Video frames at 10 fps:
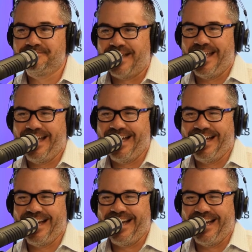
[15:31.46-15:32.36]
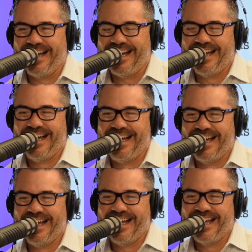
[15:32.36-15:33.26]
in the garage of the house
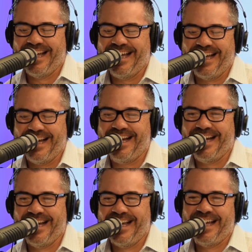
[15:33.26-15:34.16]
that you just purchased.